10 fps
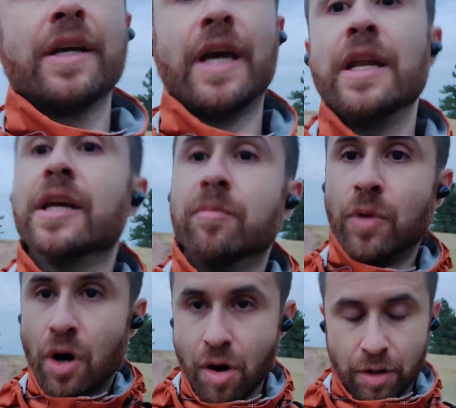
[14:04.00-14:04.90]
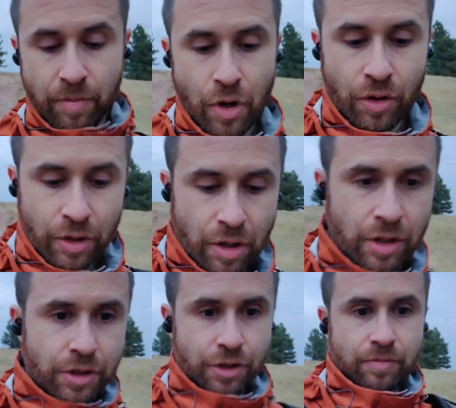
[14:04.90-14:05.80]
gaining more and more
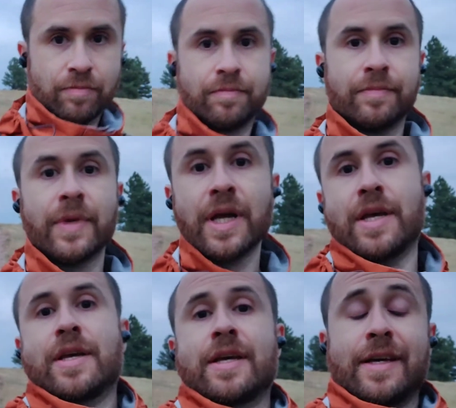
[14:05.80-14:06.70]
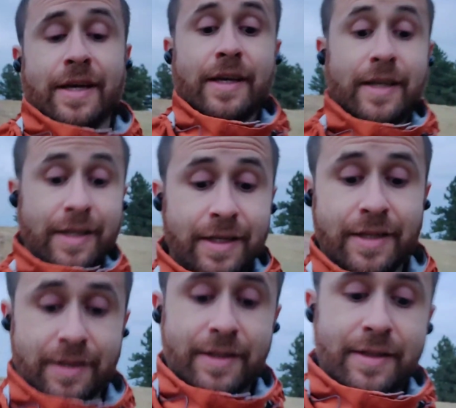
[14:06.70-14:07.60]
knowledge
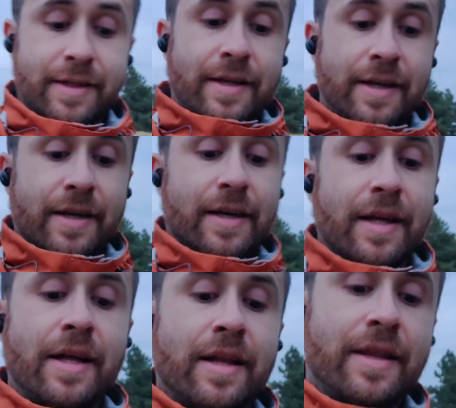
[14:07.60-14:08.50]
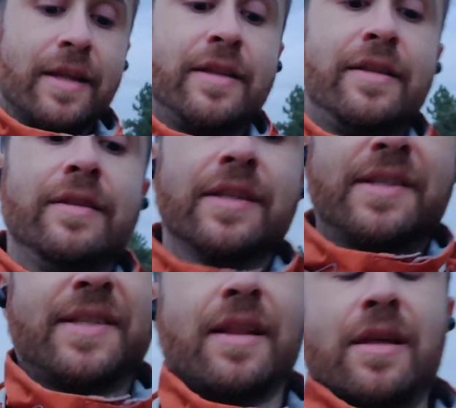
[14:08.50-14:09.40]
is the
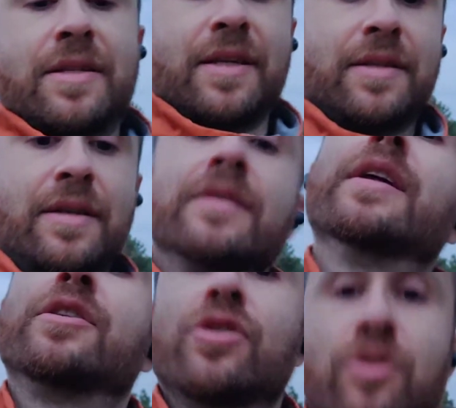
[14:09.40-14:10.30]
synthesis that